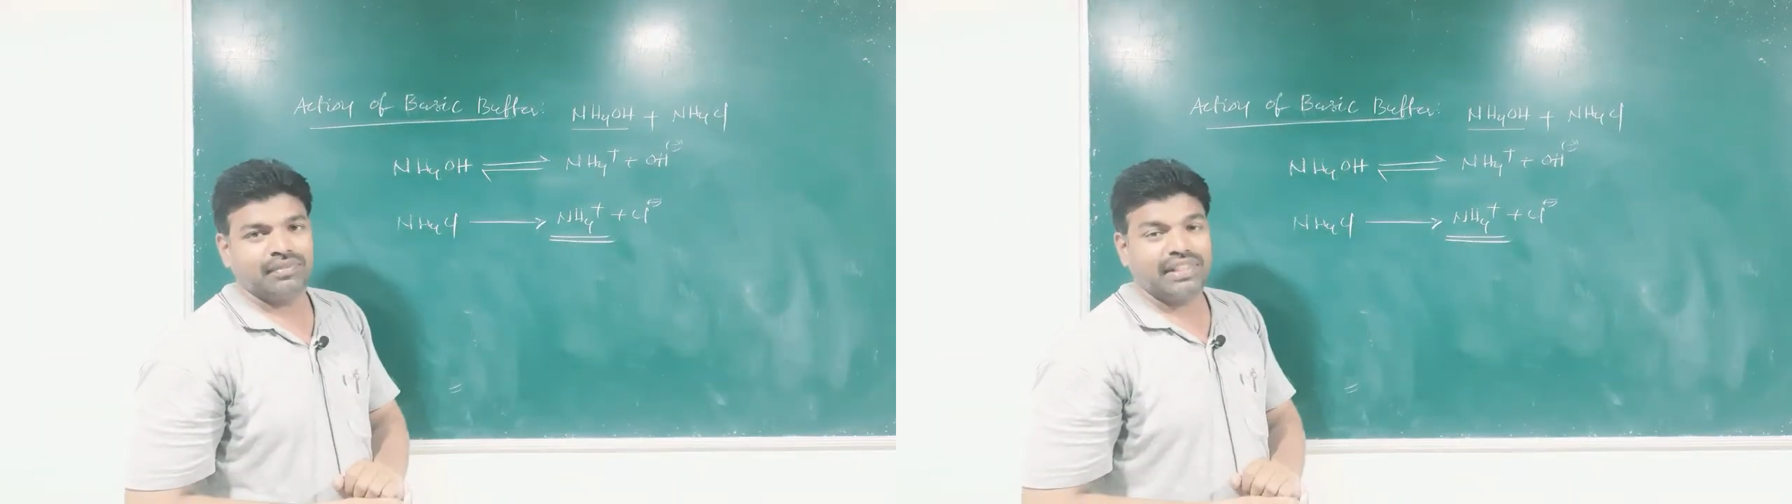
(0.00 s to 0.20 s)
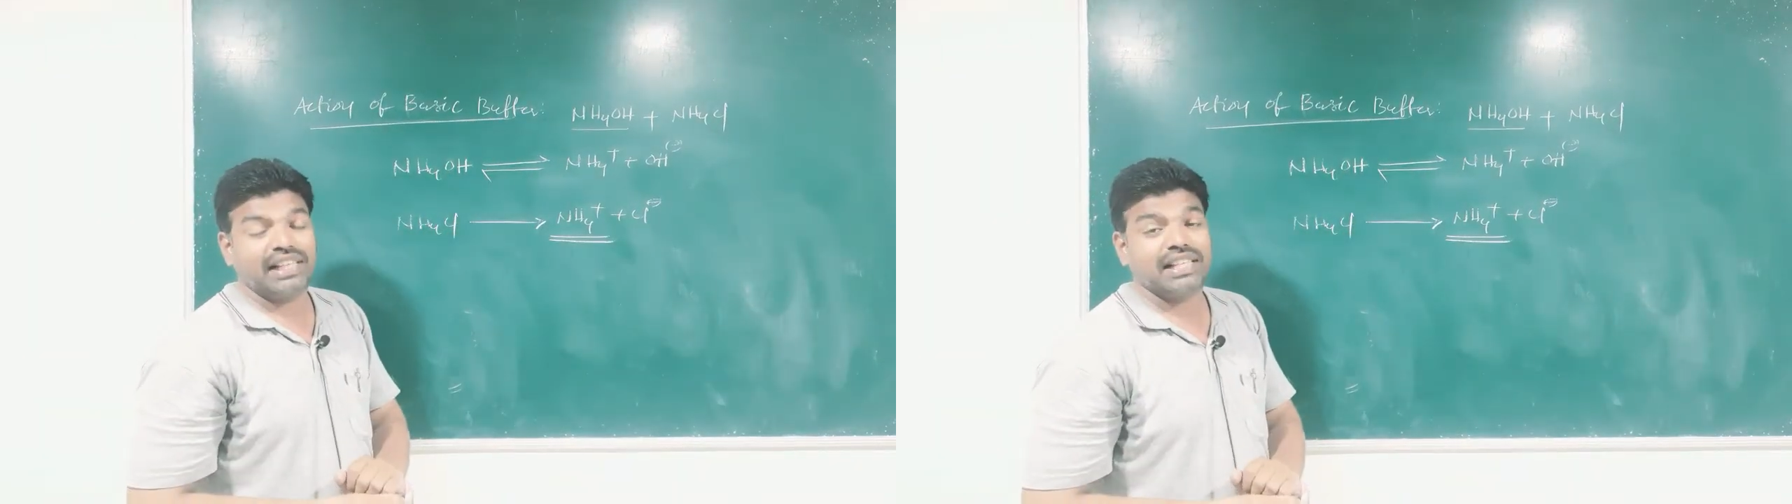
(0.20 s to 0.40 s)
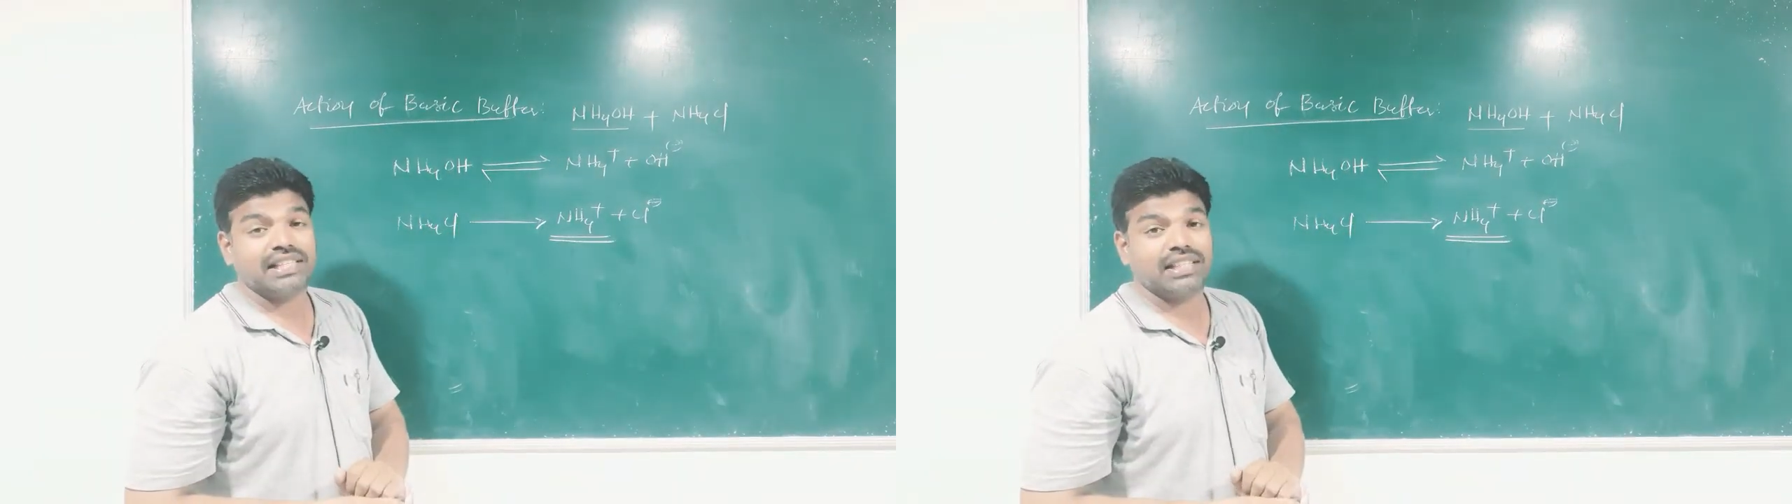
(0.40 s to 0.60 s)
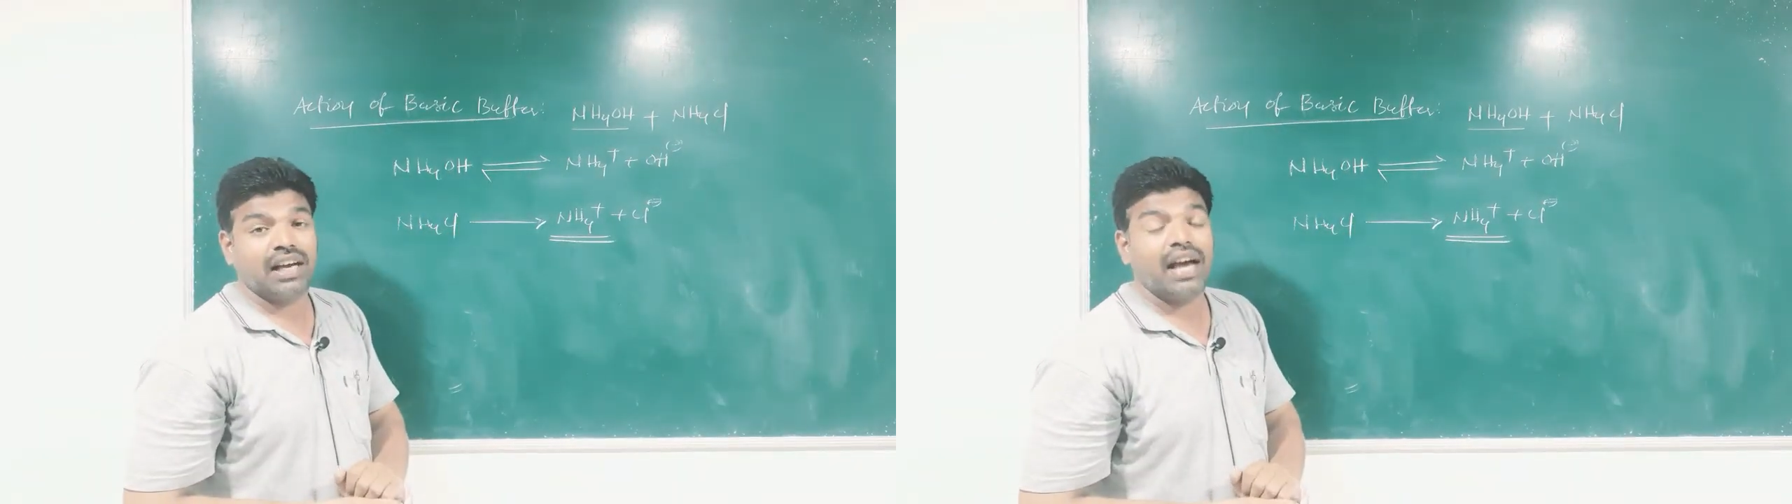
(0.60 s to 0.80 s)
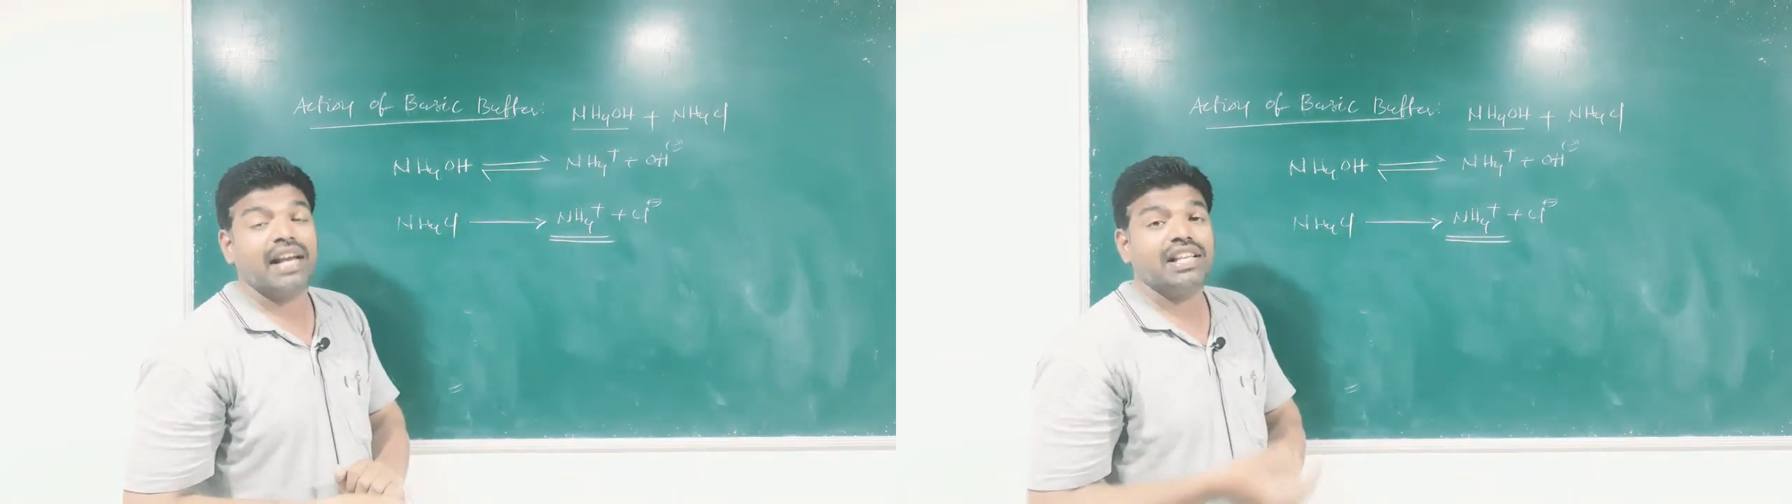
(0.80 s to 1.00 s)
That is
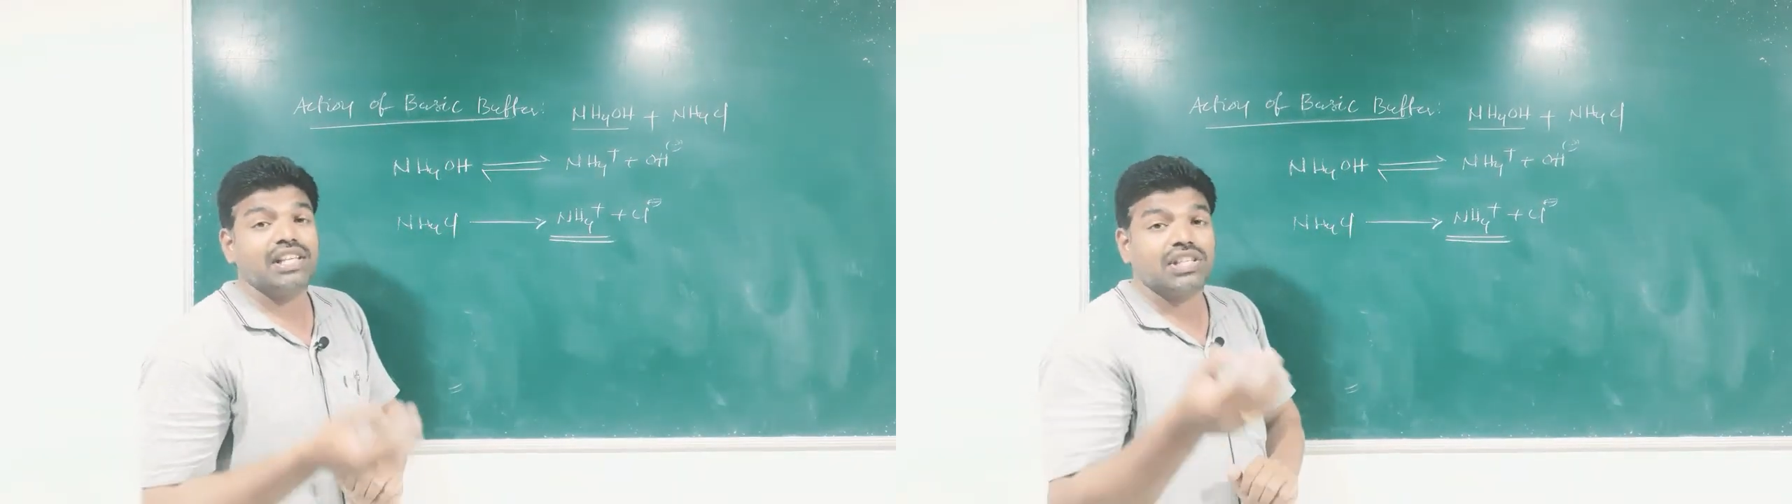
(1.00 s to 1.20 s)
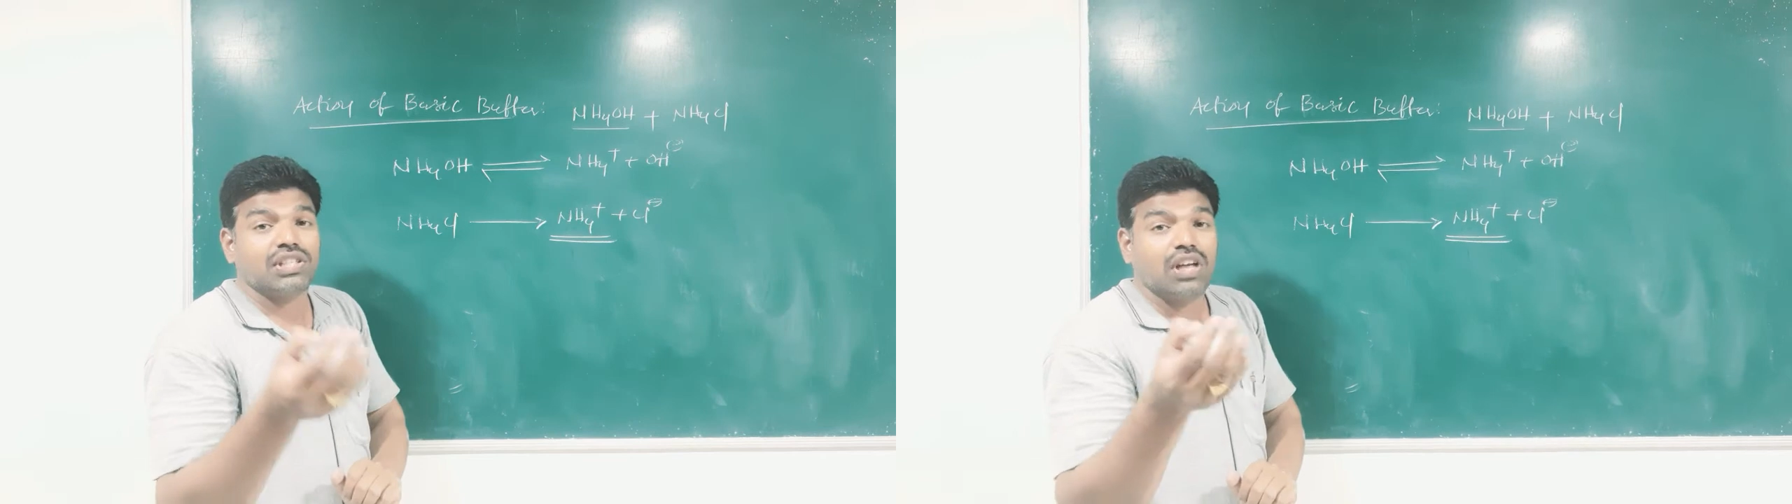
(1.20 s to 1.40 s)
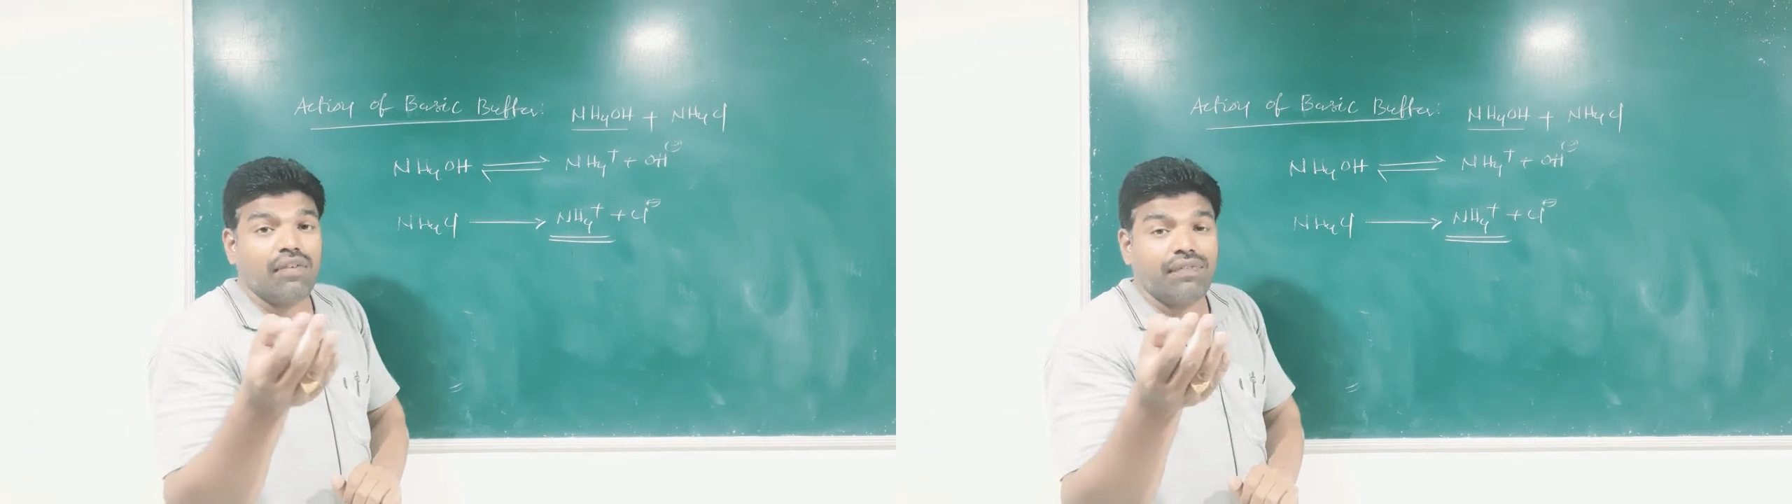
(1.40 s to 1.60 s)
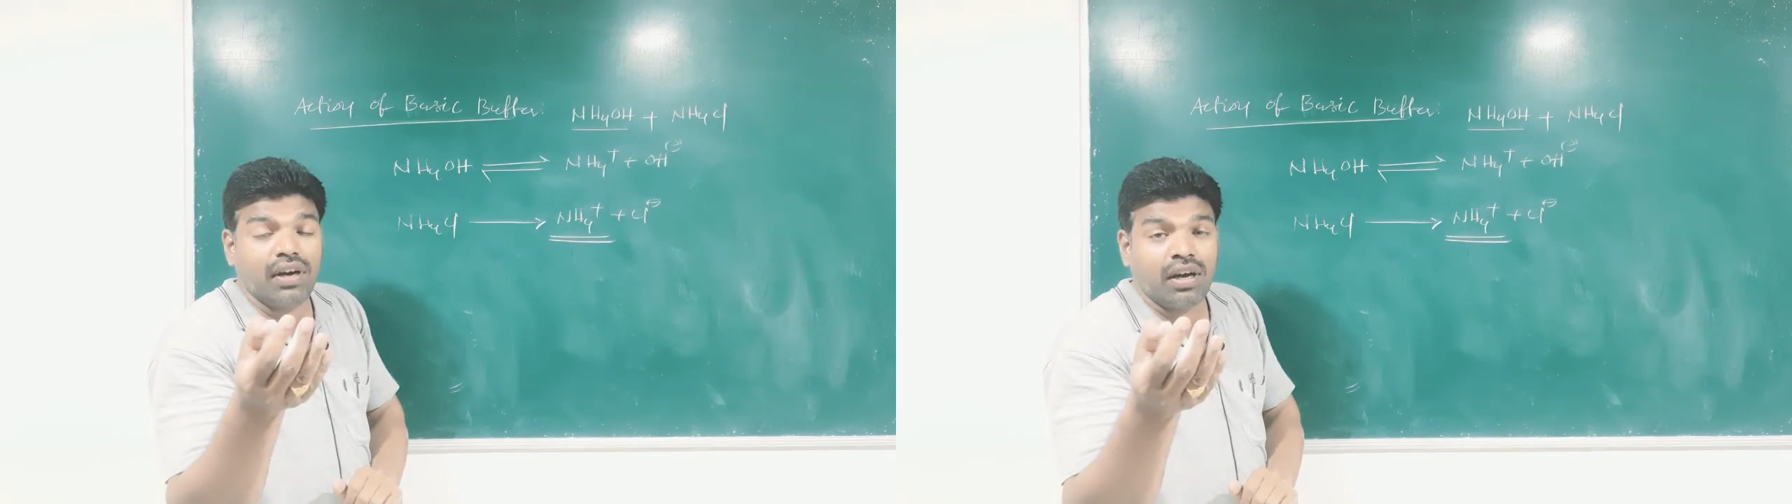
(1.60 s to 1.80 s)
ionization of